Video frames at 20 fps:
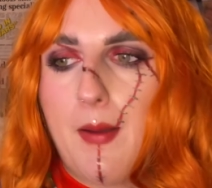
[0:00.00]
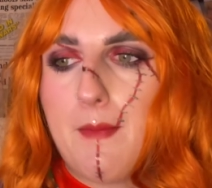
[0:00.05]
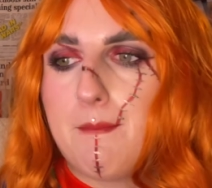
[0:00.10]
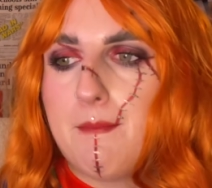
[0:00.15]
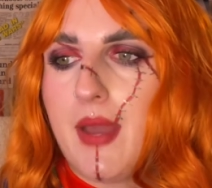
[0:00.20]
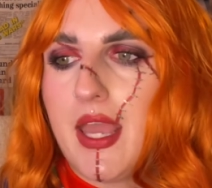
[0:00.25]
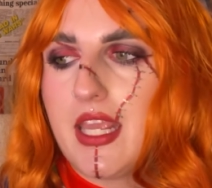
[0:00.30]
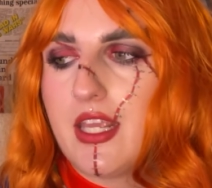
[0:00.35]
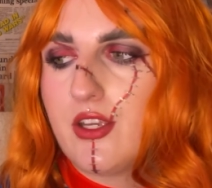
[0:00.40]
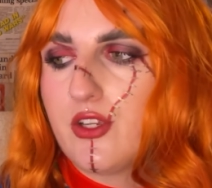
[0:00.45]

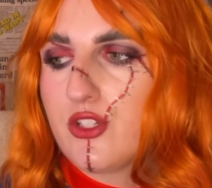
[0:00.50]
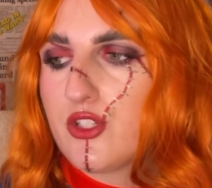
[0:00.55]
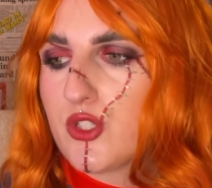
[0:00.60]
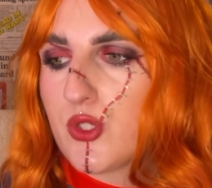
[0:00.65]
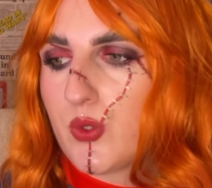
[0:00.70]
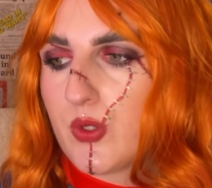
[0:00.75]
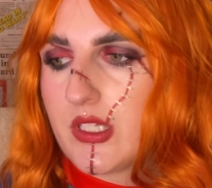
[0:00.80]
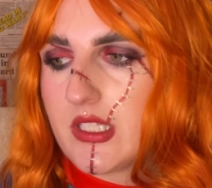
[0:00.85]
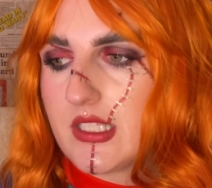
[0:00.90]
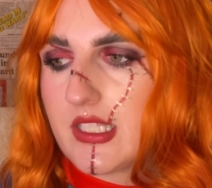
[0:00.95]
Make good
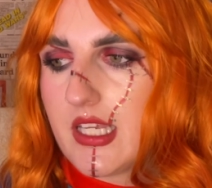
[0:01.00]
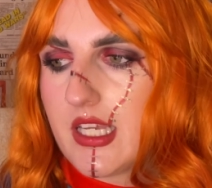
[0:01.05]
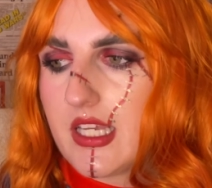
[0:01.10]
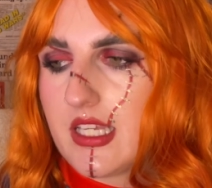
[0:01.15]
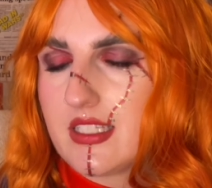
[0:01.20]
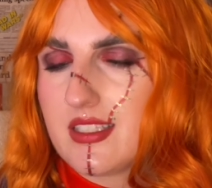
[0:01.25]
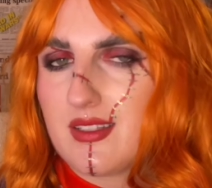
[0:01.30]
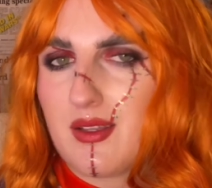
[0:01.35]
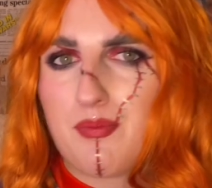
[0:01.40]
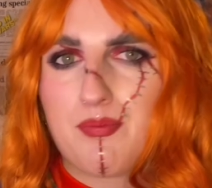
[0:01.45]

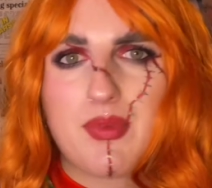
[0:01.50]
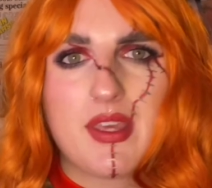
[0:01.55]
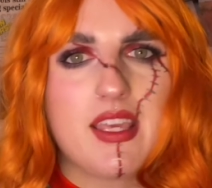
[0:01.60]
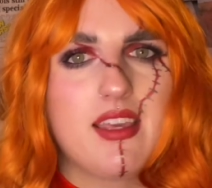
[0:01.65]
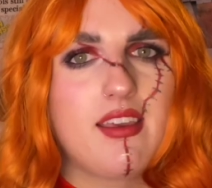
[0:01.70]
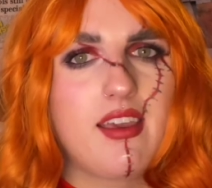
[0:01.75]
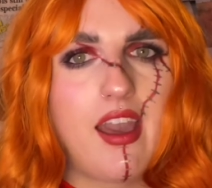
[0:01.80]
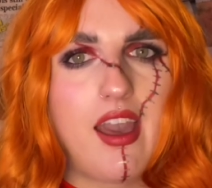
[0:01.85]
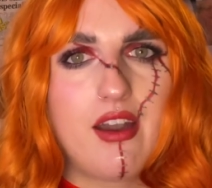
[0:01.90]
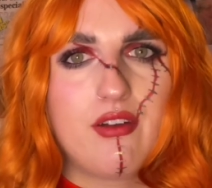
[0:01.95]
choices.
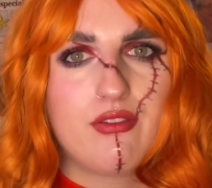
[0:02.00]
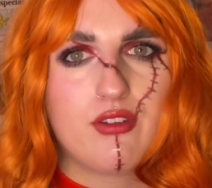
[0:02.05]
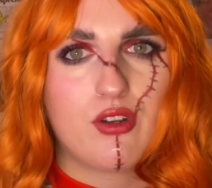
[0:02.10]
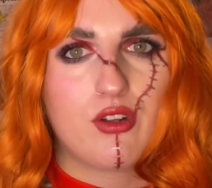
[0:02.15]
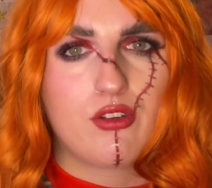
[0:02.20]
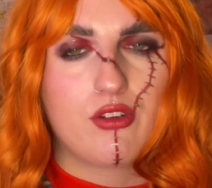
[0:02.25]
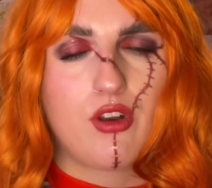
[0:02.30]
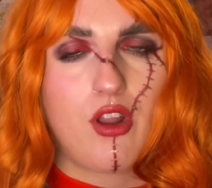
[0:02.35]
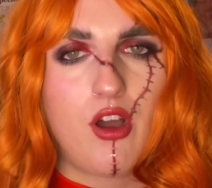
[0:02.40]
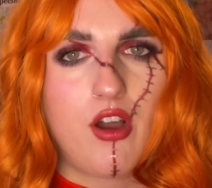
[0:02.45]
Be careful
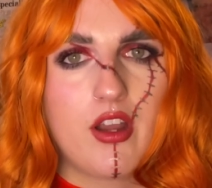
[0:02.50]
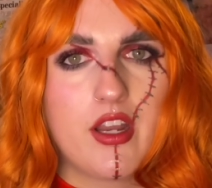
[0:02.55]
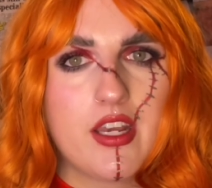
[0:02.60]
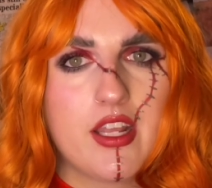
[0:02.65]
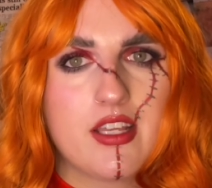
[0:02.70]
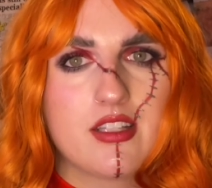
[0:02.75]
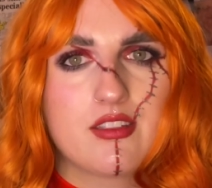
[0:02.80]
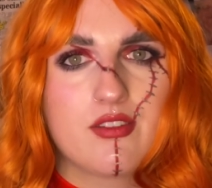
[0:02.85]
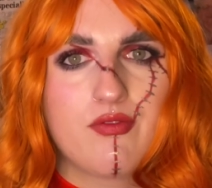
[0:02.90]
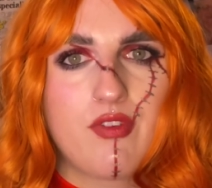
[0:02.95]
online.
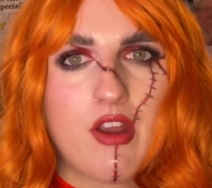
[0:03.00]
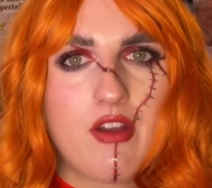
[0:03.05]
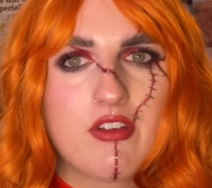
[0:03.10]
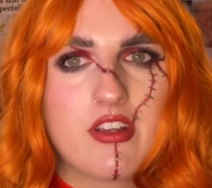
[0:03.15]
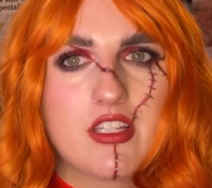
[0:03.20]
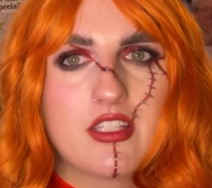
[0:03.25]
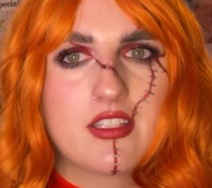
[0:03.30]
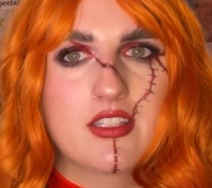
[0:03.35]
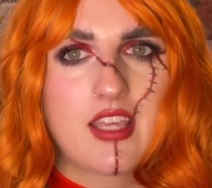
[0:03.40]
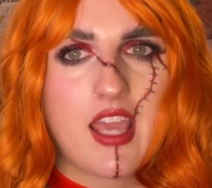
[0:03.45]
It's a
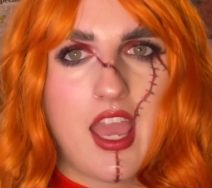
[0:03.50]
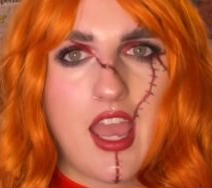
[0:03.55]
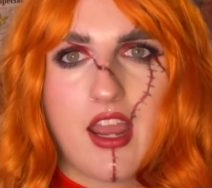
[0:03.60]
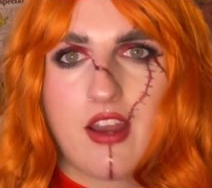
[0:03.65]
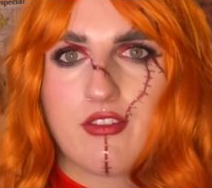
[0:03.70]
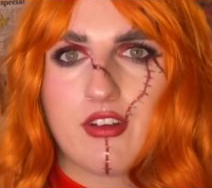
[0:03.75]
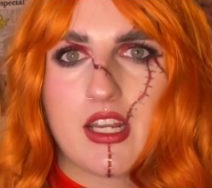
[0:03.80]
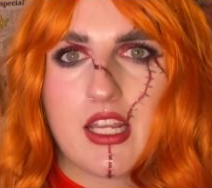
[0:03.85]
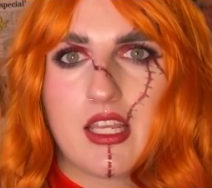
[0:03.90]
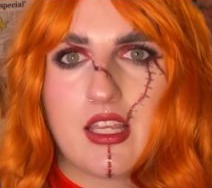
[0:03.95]
very
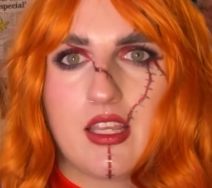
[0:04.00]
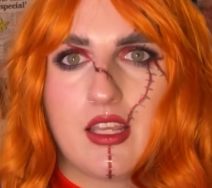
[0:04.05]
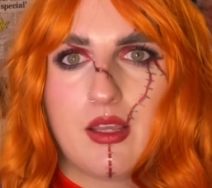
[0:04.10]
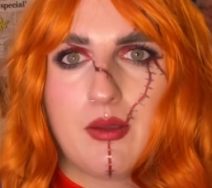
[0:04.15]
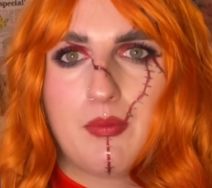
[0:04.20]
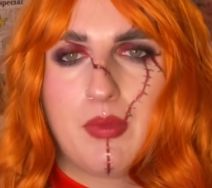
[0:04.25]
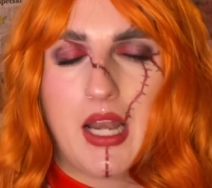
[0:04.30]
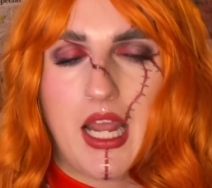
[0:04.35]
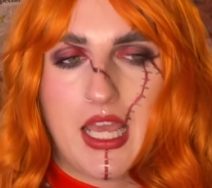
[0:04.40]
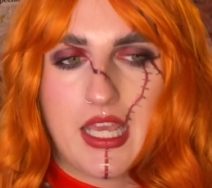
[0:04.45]
scary
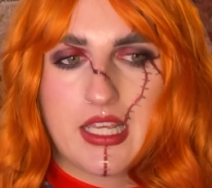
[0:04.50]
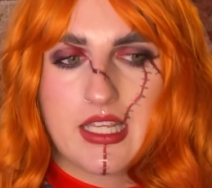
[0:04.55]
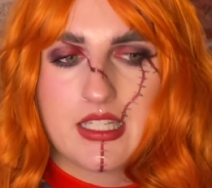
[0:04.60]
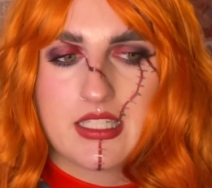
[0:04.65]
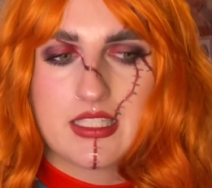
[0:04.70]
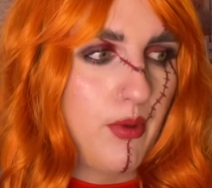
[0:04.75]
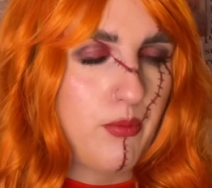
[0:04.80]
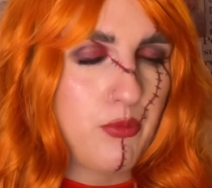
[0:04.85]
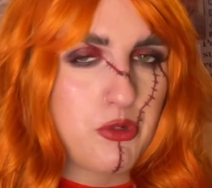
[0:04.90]
place.